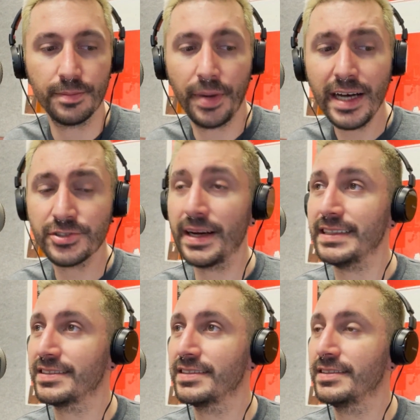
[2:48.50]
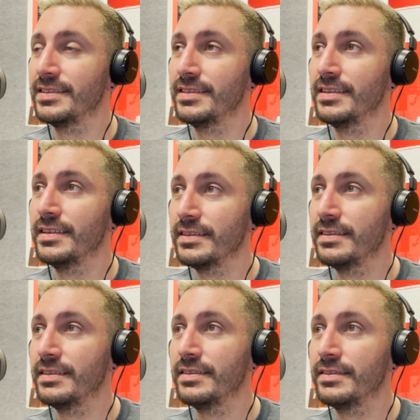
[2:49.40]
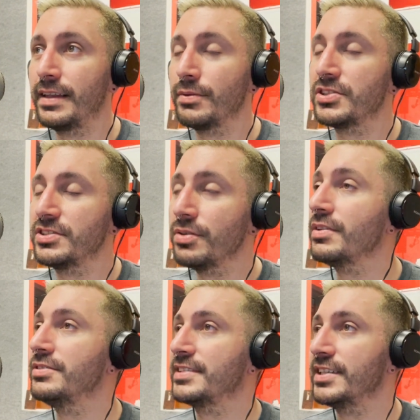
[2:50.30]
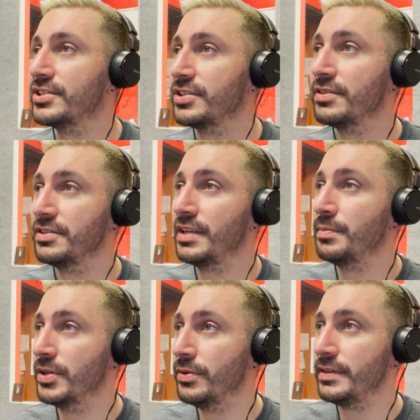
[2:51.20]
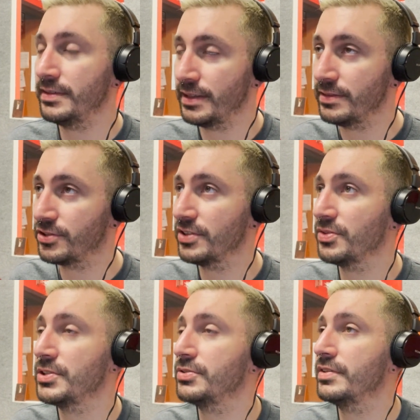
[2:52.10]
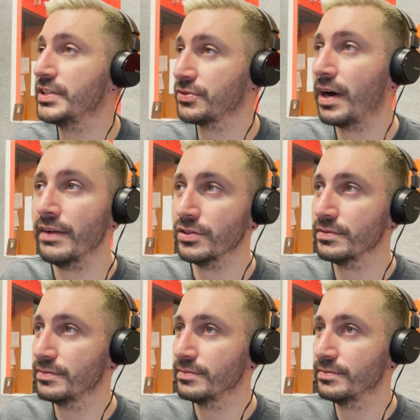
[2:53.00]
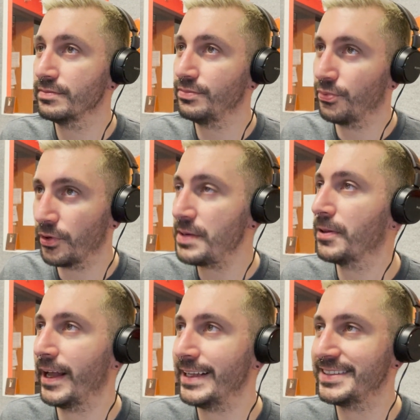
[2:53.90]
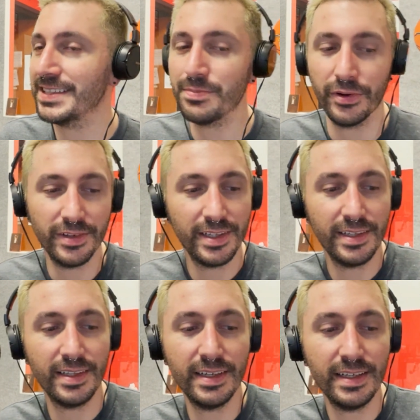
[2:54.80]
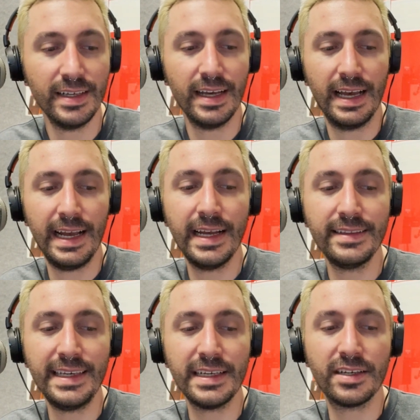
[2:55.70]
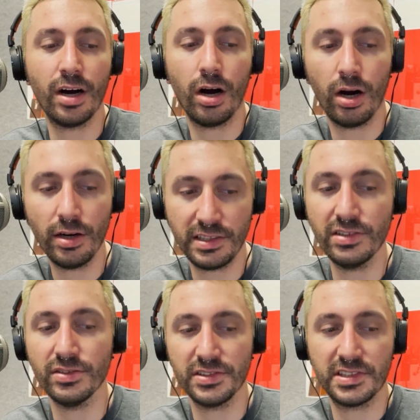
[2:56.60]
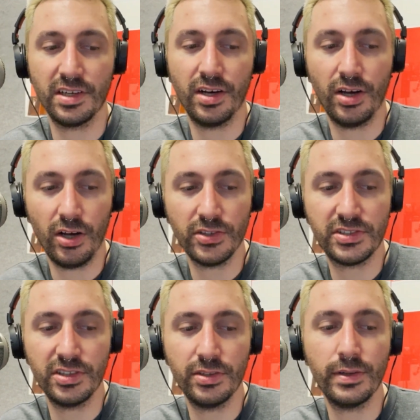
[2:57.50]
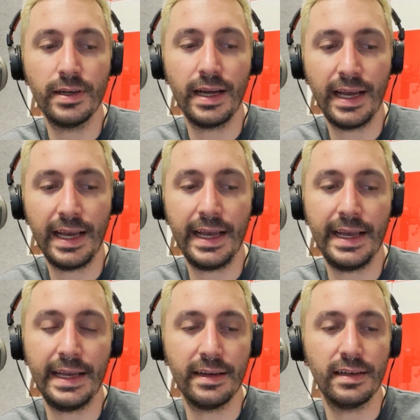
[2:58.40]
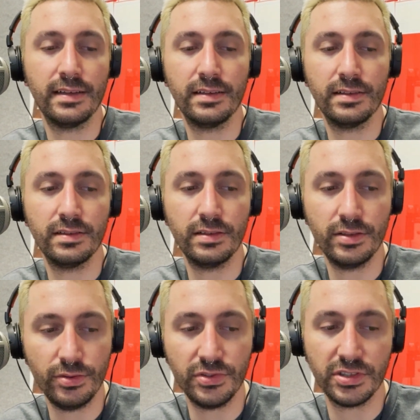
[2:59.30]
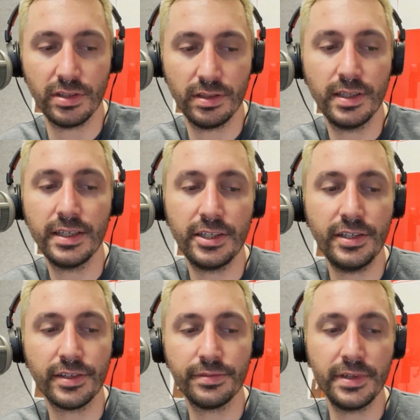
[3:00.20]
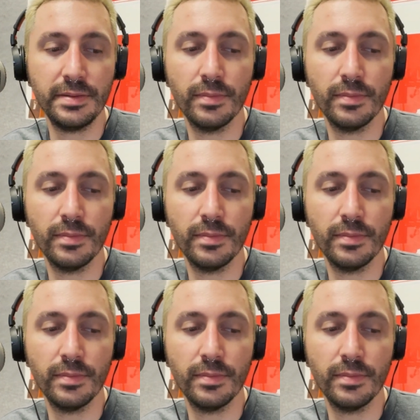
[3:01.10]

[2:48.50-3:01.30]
Padres, they were so close to getting to Scherzer, they blew it, and Scherzer went to a division rival. Pretty plain and simple. And the Cardinals, also a loser. You can read